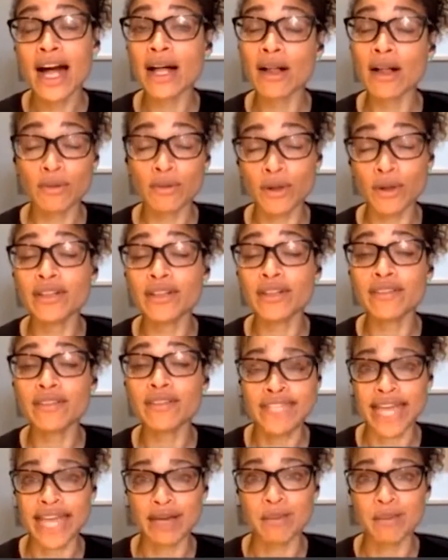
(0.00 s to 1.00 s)
a lot of
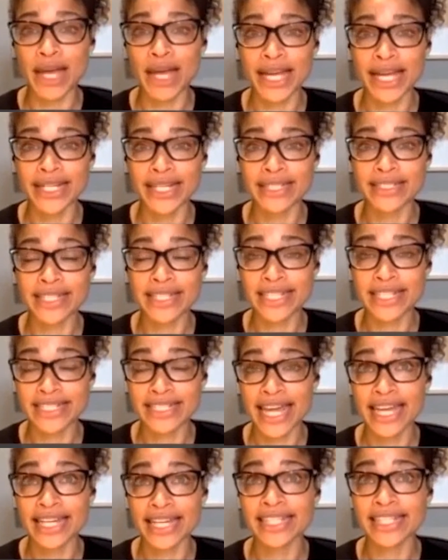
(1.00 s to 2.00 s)
these campaigns can
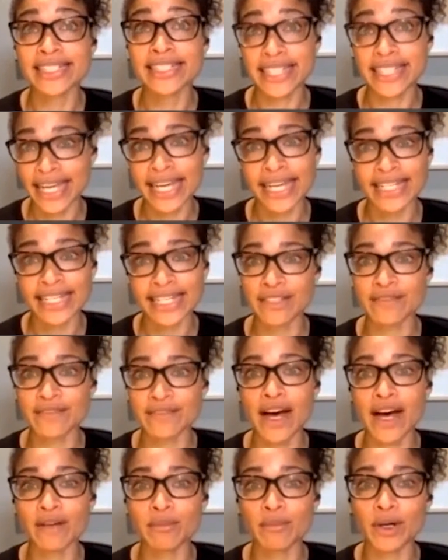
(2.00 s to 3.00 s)
take decades of
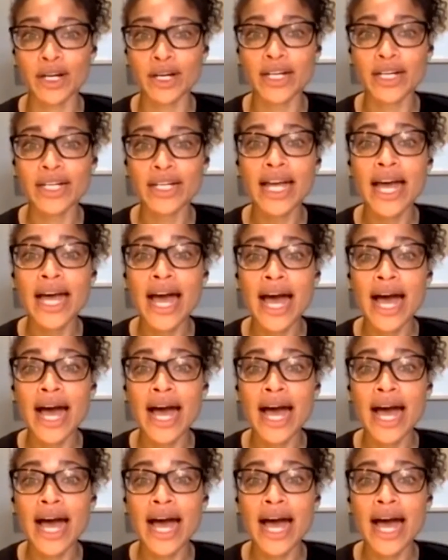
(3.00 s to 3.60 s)
hard work.